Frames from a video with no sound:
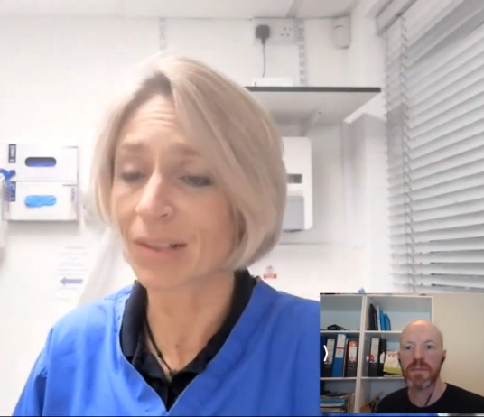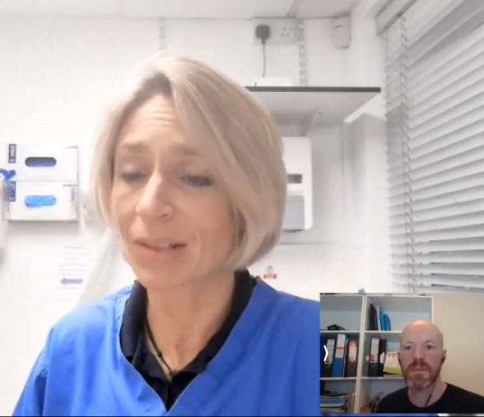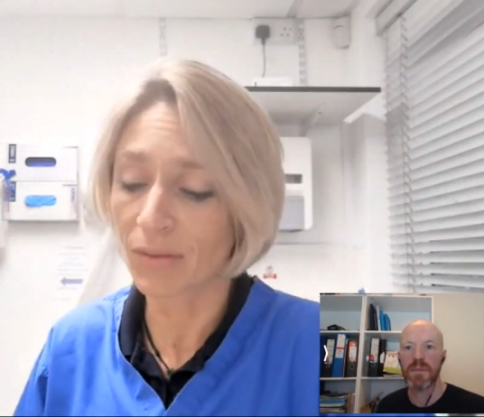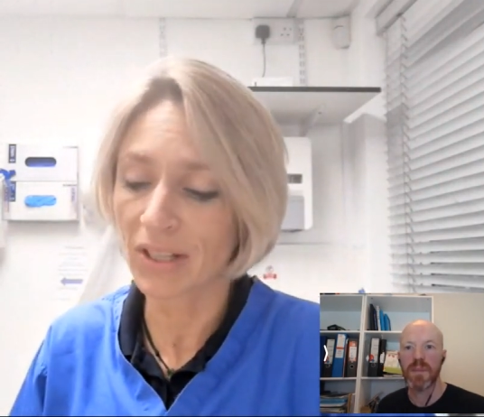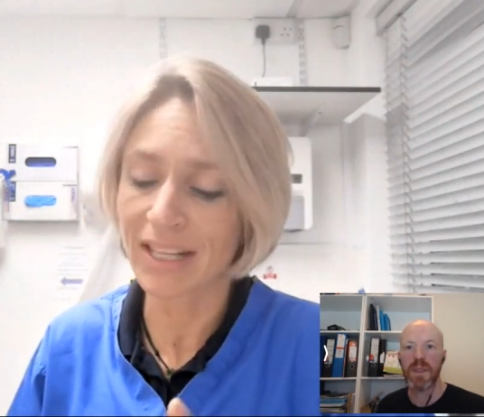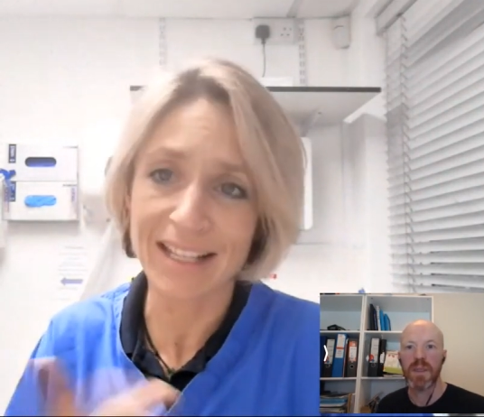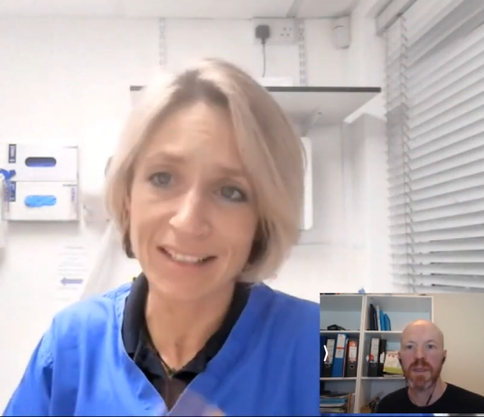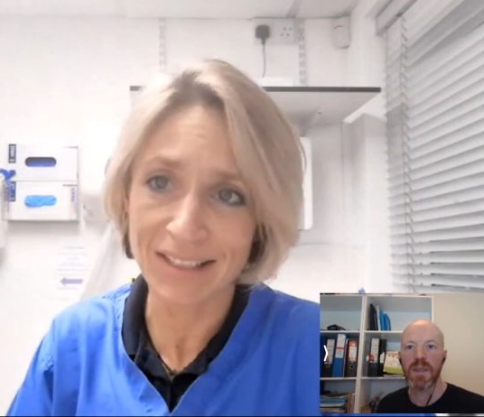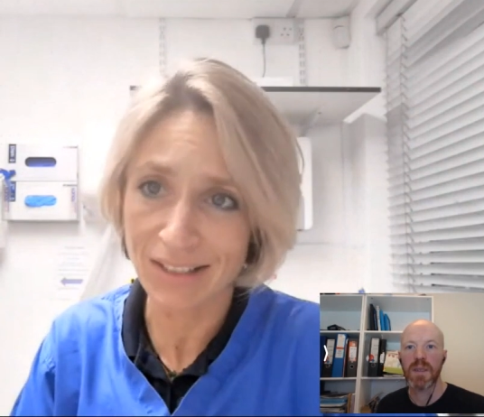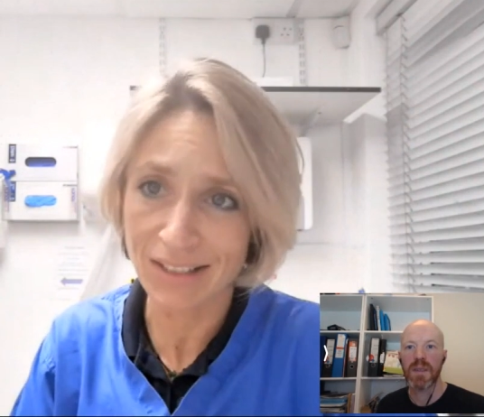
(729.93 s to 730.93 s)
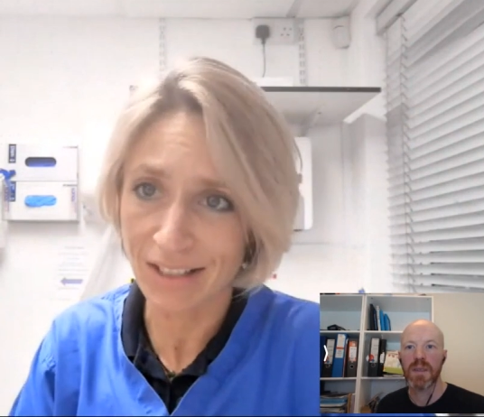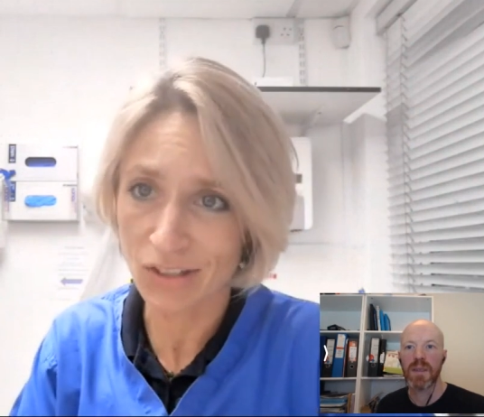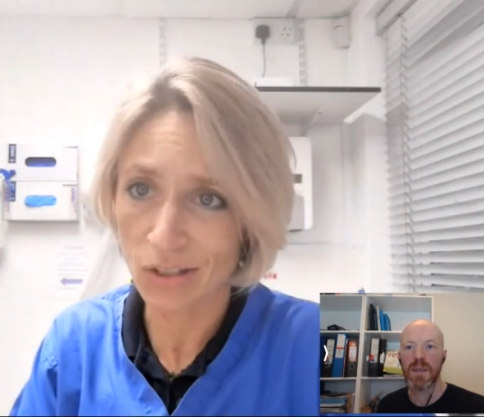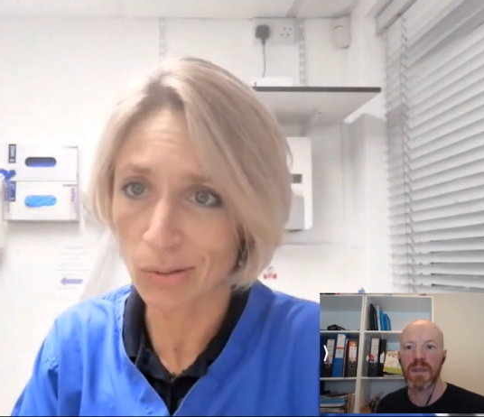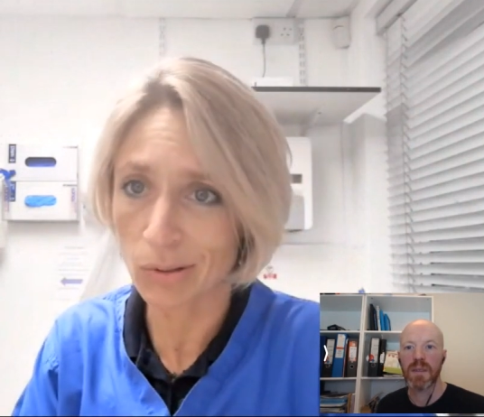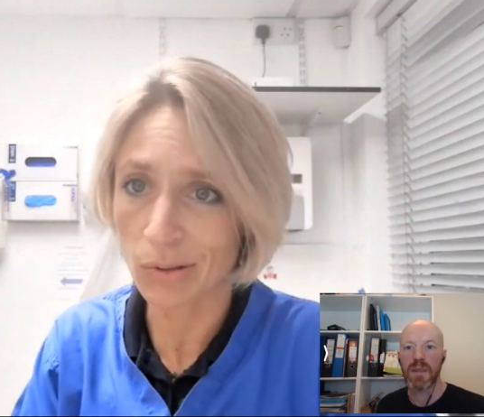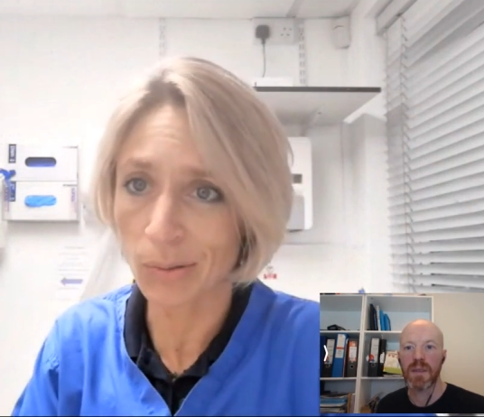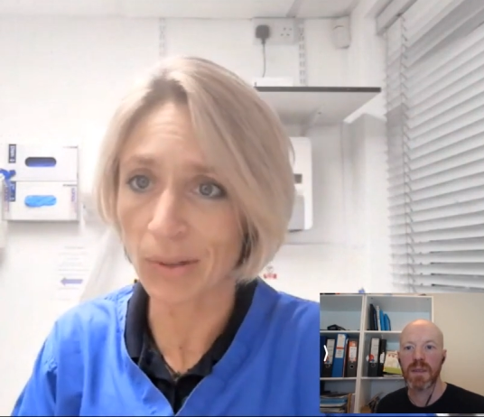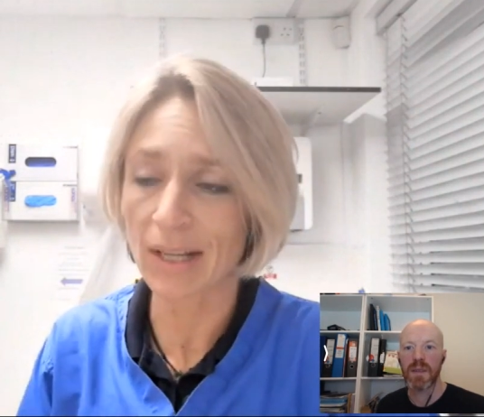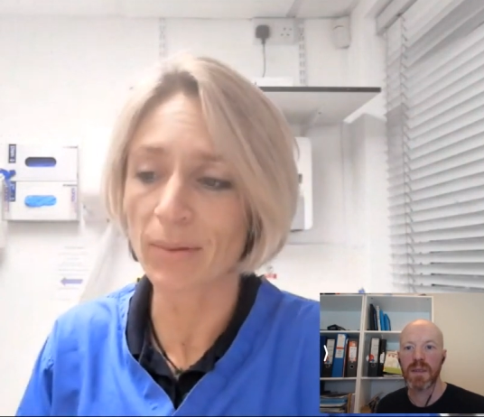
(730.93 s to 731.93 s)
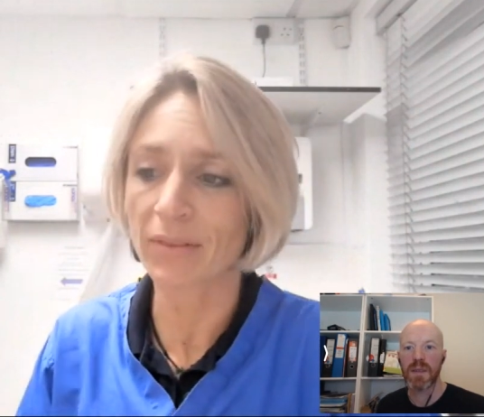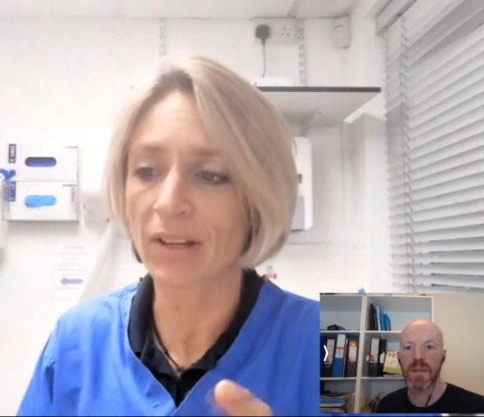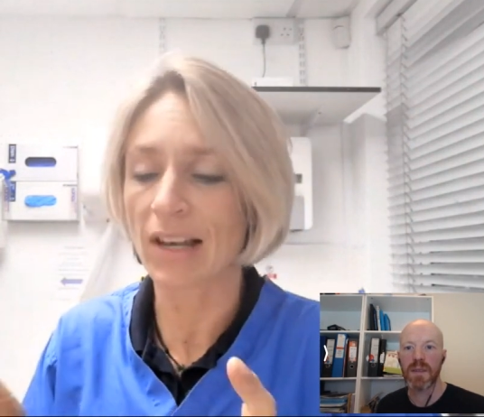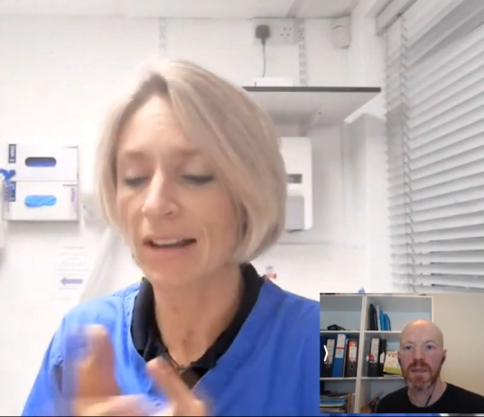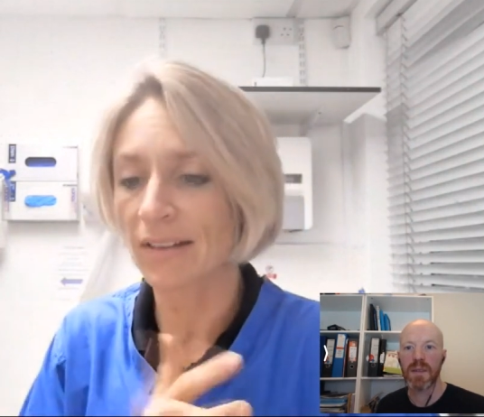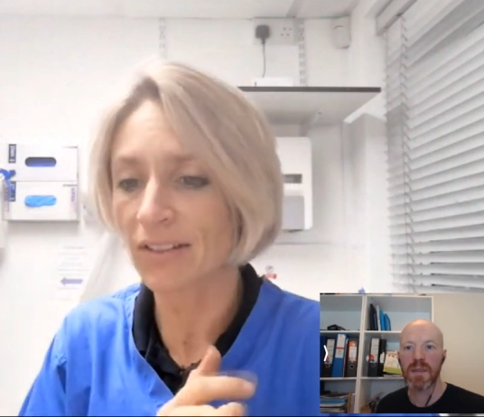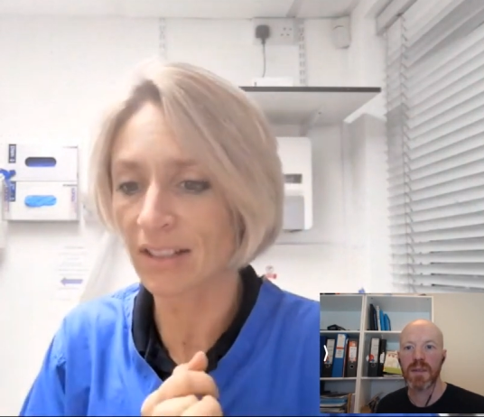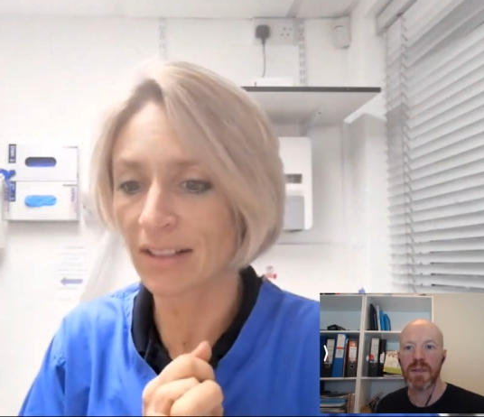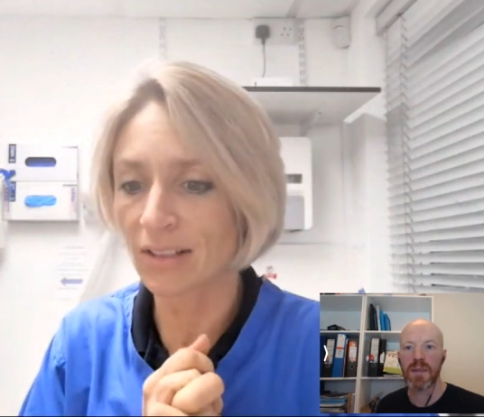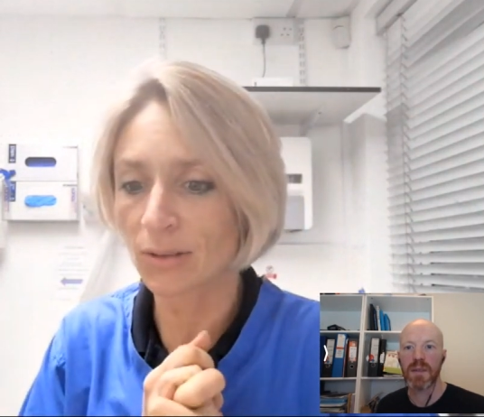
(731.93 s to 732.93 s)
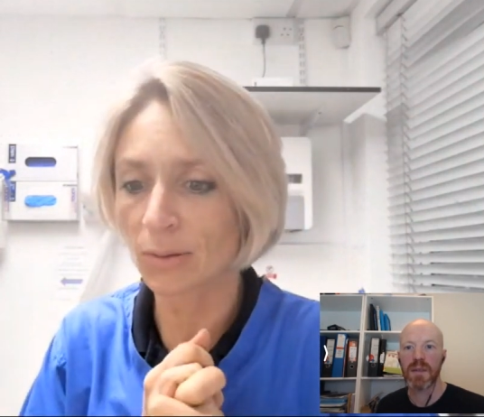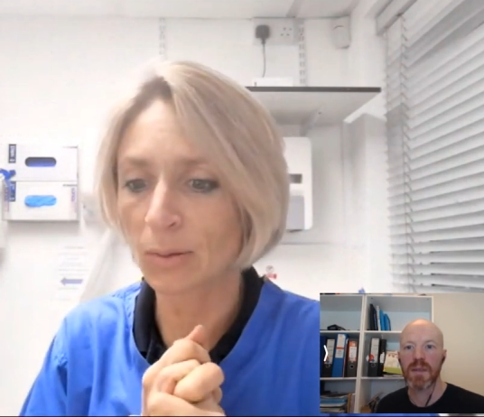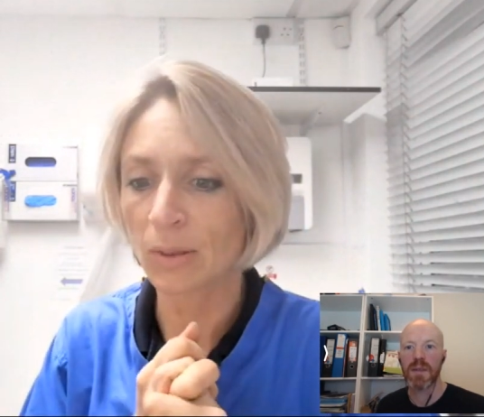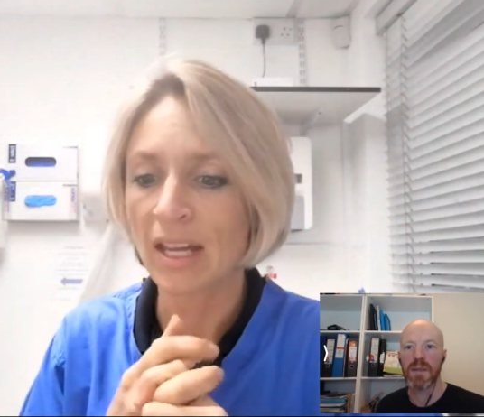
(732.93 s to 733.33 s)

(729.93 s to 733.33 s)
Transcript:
Speaker 1: We've got an exercise tool on the way. We've got a lifestyle tool.